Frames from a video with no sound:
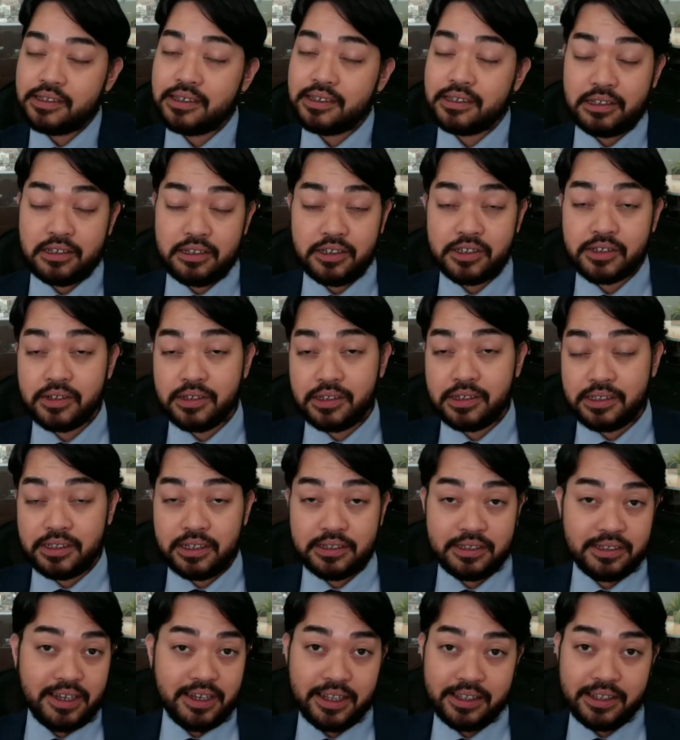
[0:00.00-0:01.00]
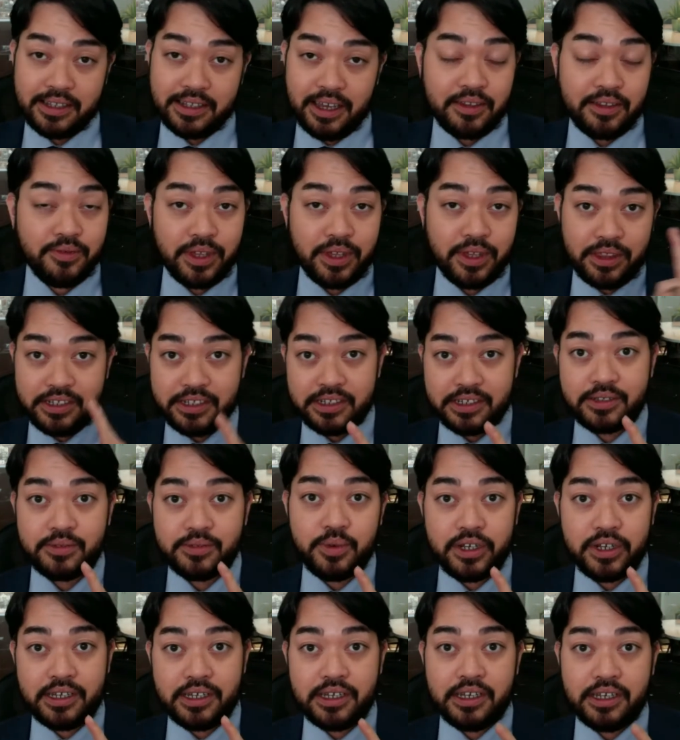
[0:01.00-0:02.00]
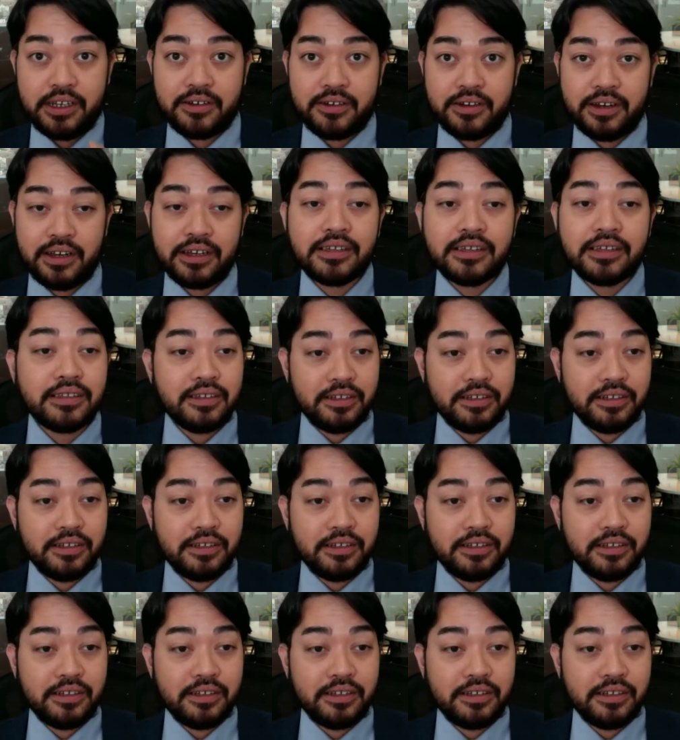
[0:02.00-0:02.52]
It usually does not end with just one hearing.